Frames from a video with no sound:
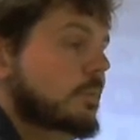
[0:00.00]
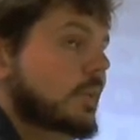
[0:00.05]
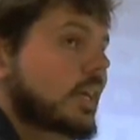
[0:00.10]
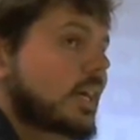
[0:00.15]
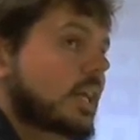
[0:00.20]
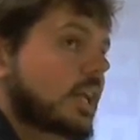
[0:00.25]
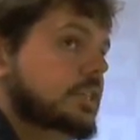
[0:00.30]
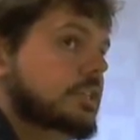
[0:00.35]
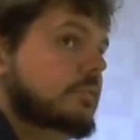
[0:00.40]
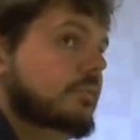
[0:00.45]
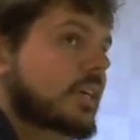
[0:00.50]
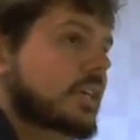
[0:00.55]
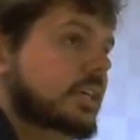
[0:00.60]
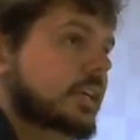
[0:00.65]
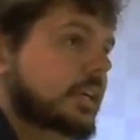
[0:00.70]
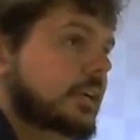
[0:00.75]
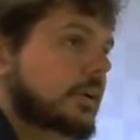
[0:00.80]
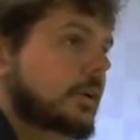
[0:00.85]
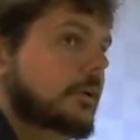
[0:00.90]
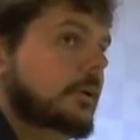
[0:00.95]
mechanics of
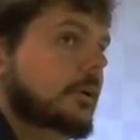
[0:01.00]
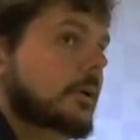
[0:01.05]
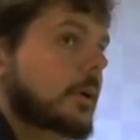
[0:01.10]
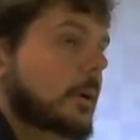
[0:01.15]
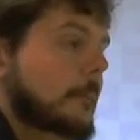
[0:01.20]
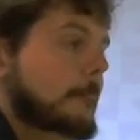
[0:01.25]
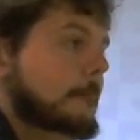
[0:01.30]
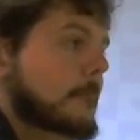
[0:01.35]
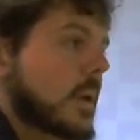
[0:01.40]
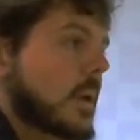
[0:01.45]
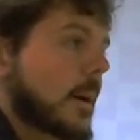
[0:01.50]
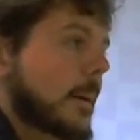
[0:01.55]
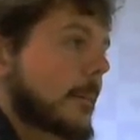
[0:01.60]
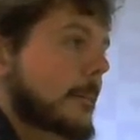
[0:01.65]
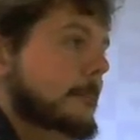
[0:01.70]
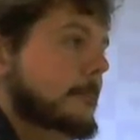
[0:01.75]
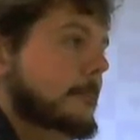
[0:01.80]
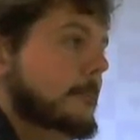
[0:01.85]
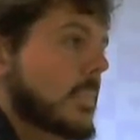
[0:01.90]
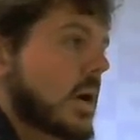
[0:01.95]
editing are
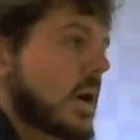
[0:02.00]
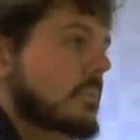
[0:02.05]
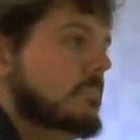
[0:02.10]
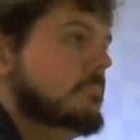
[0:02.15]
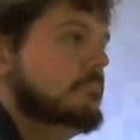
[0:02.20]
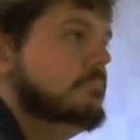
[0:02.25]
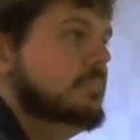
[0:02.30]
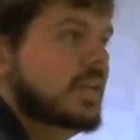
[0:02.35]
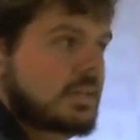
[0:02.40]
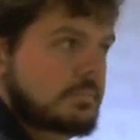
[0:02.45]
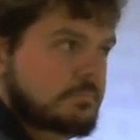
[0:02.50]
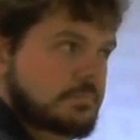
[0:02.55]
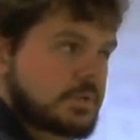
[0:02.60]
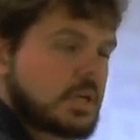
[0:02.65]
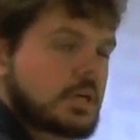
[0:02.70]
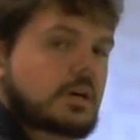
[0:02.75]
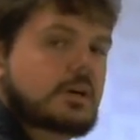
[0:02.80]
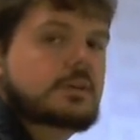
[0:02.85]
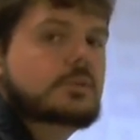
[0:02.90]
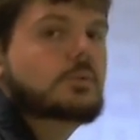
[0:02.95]
a bit
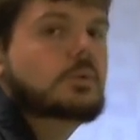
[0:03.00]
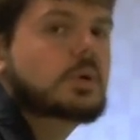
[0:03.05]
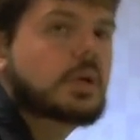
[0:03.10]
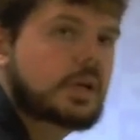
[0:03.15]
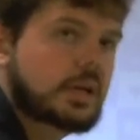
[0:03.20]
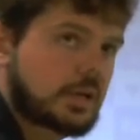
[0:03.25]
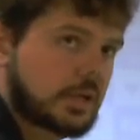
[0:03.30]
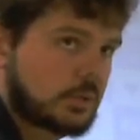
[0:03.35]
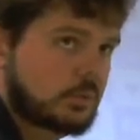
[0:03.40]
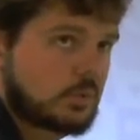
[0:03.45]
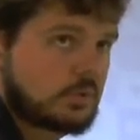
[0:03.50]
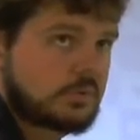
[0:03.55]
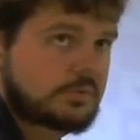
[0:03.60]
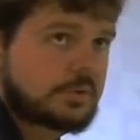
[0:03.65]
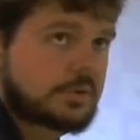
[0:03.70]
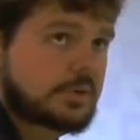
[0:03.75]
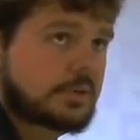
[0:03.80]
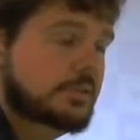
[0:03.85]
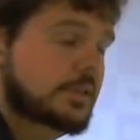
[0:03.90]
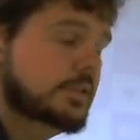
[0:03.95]
beyond what I'm going to go over
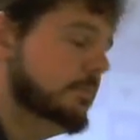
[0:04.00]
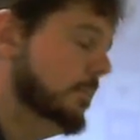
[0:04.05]
in this